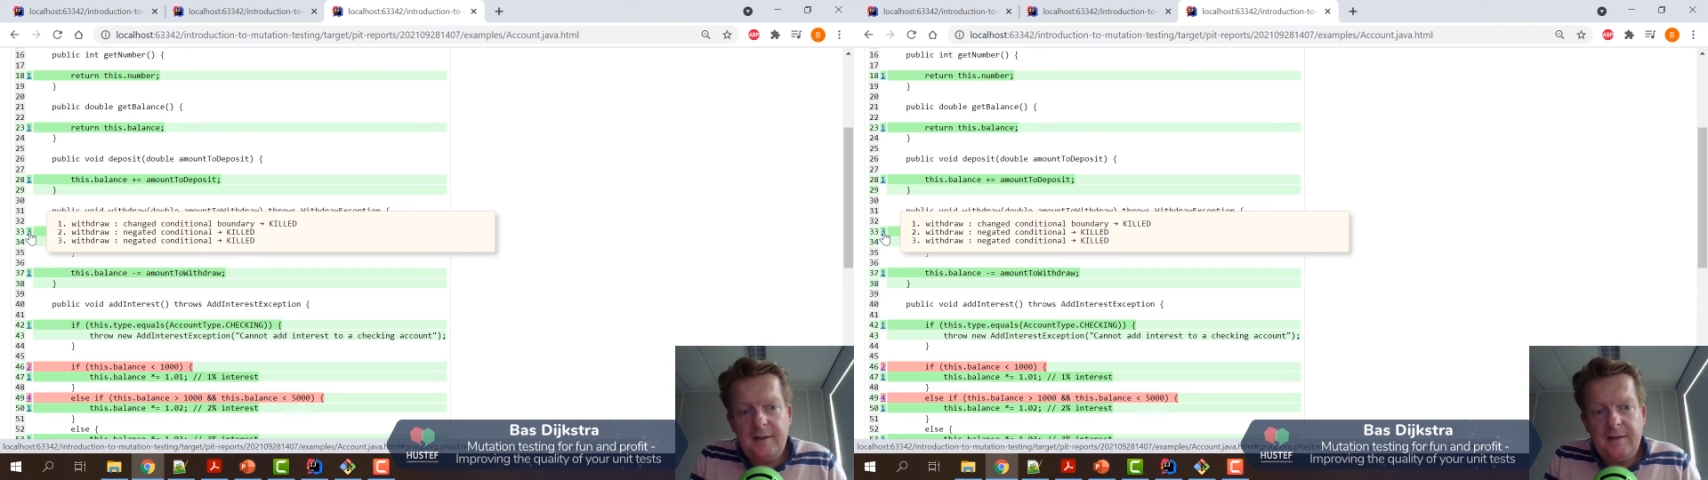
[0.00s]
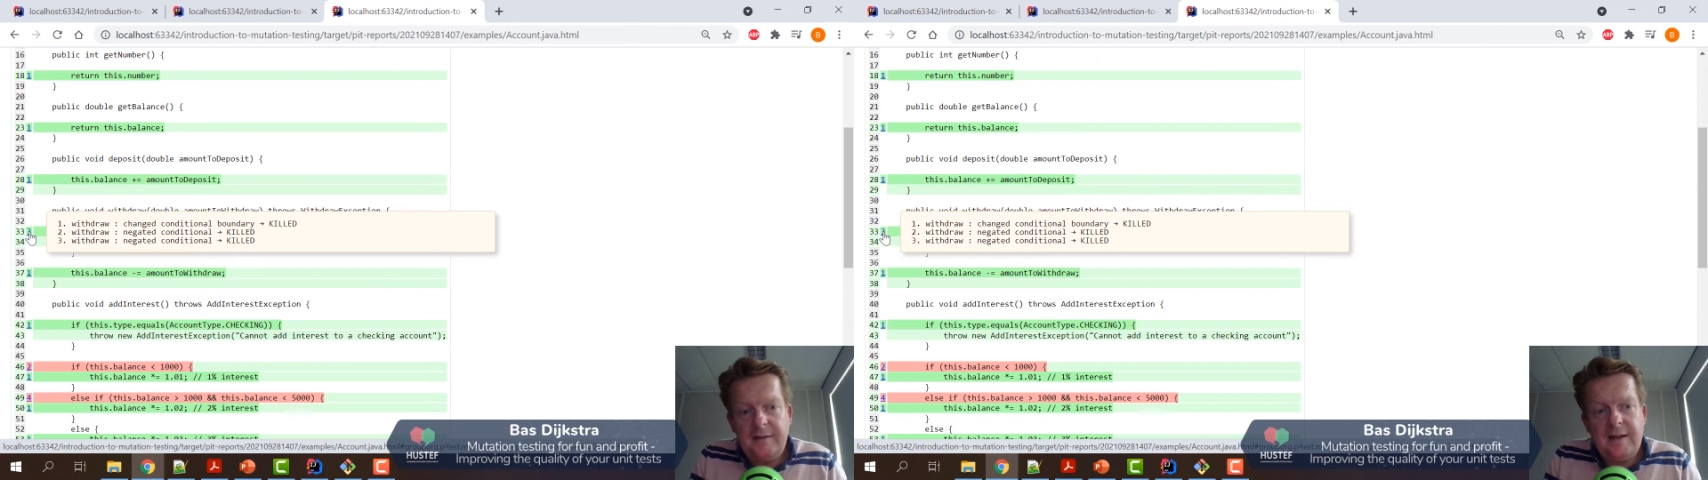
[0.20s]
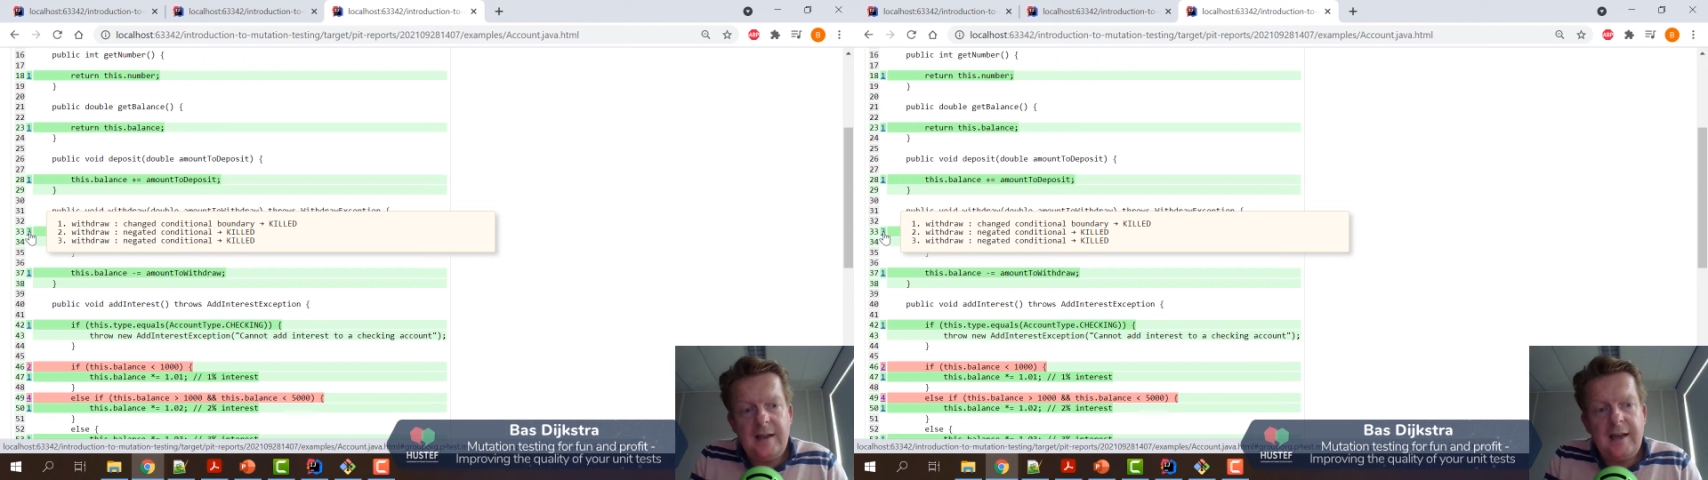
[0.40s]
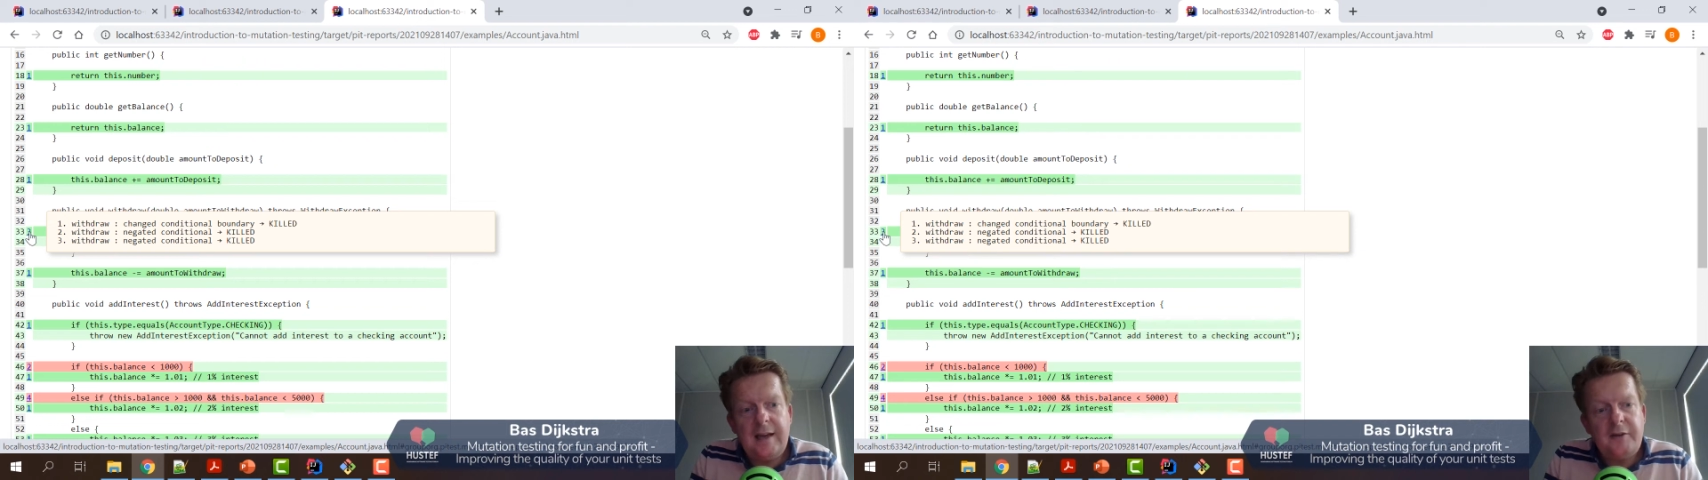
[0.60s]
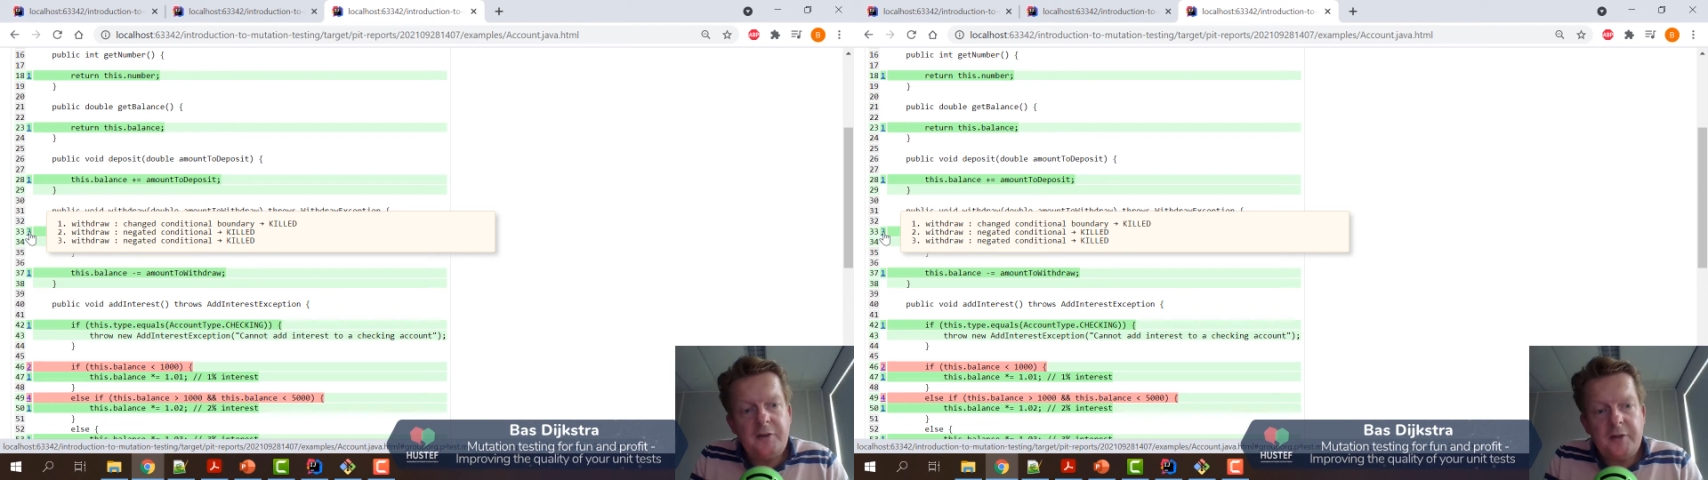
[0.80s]
the
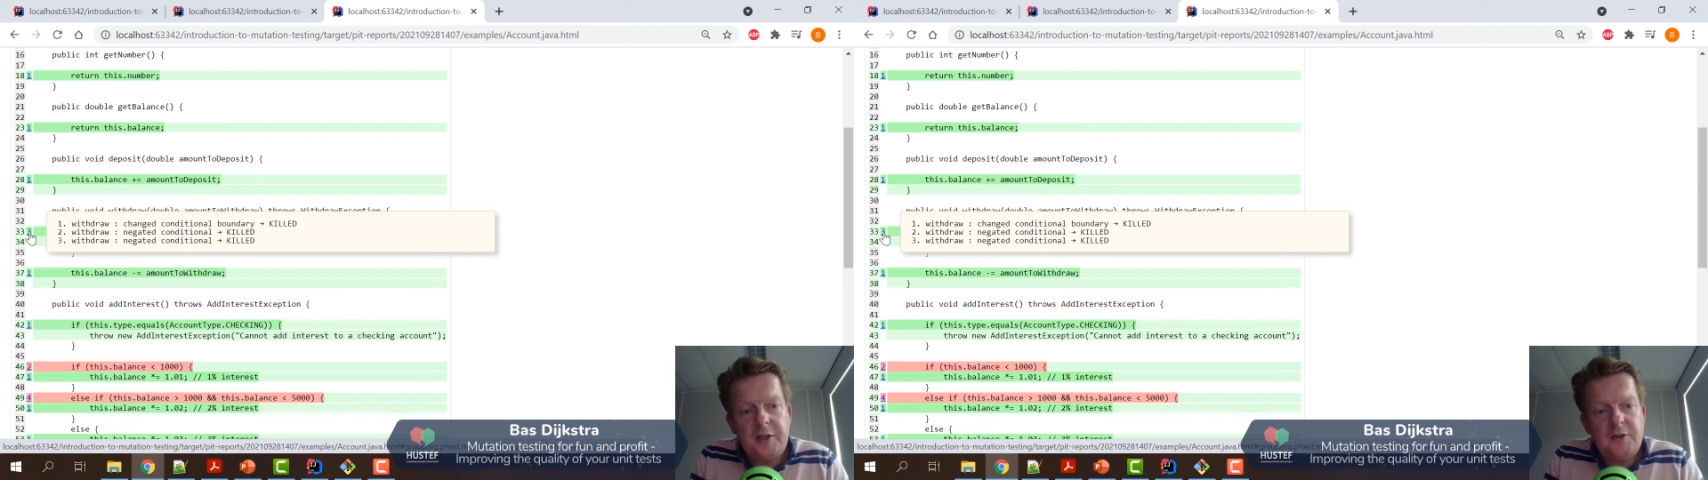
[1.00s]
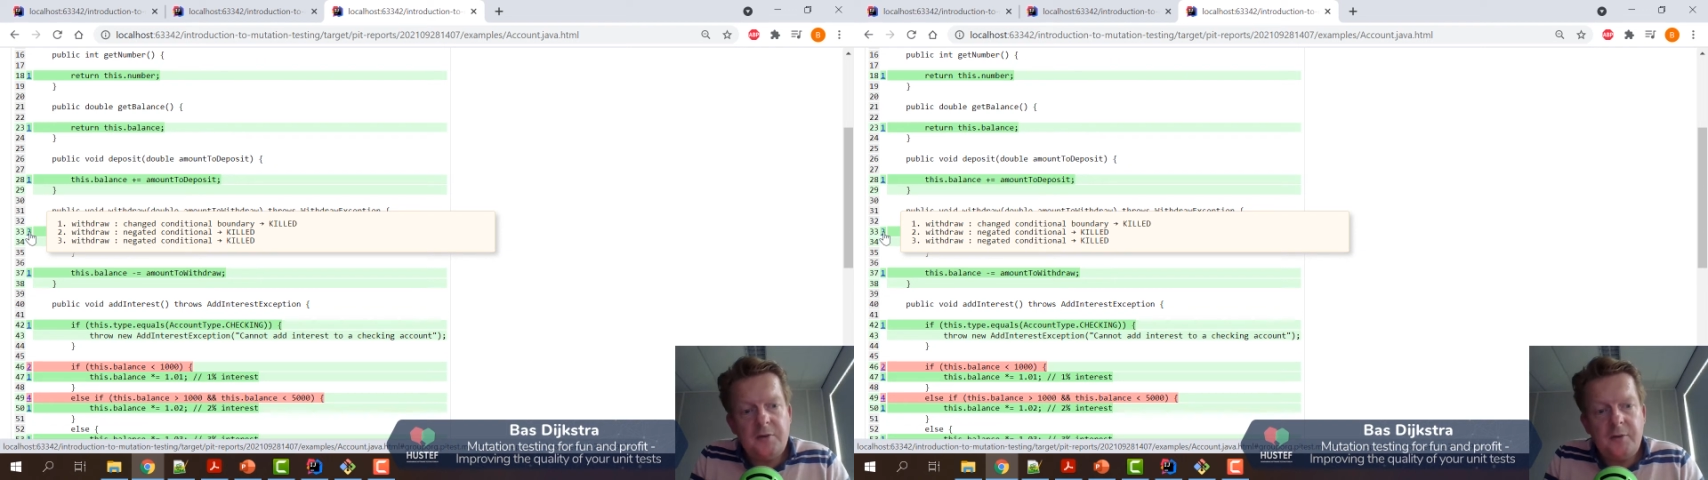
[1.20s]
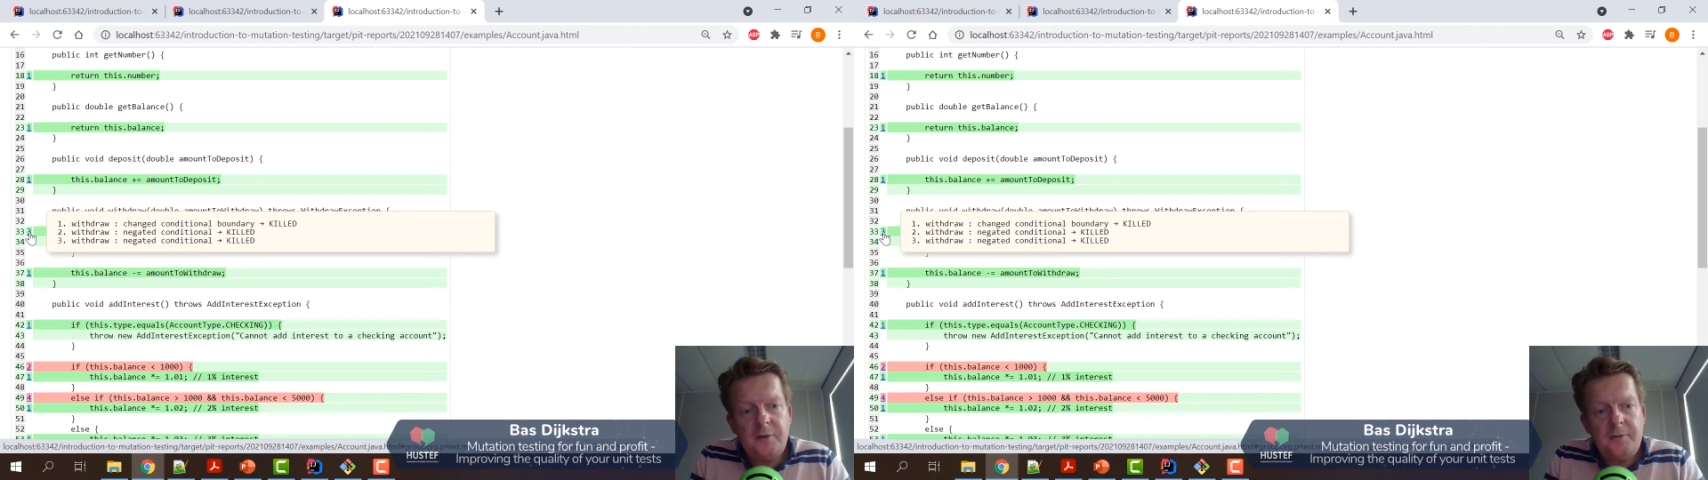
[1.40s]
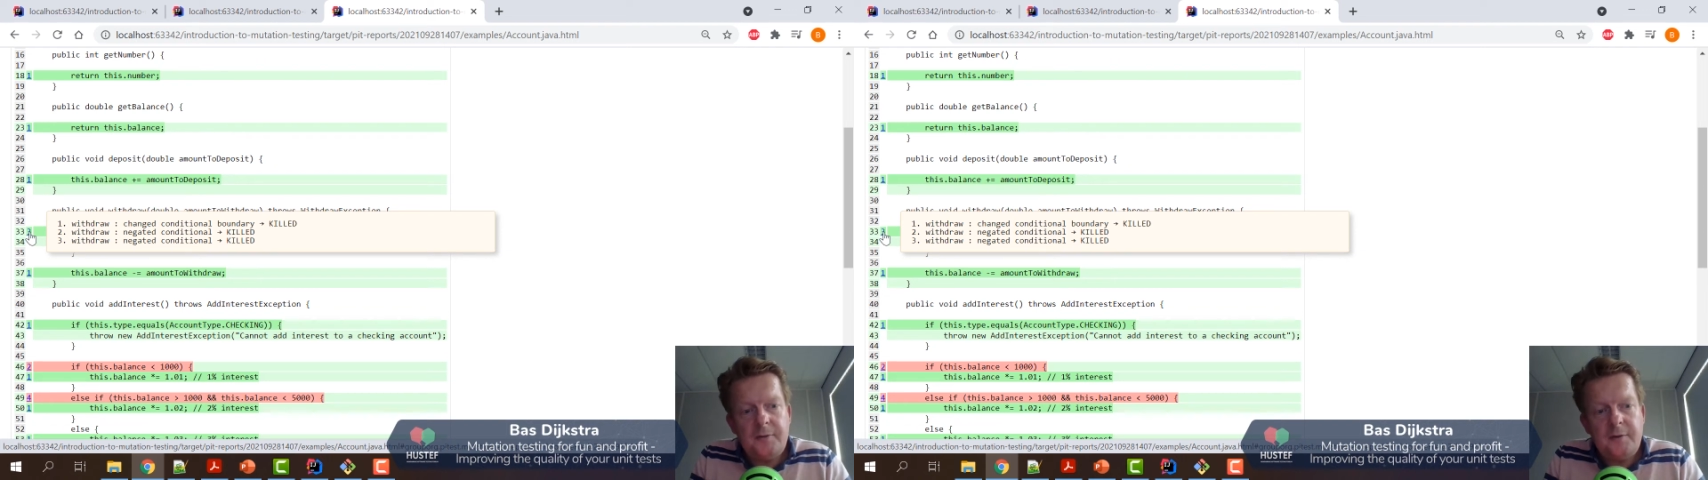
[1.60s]
negated conditional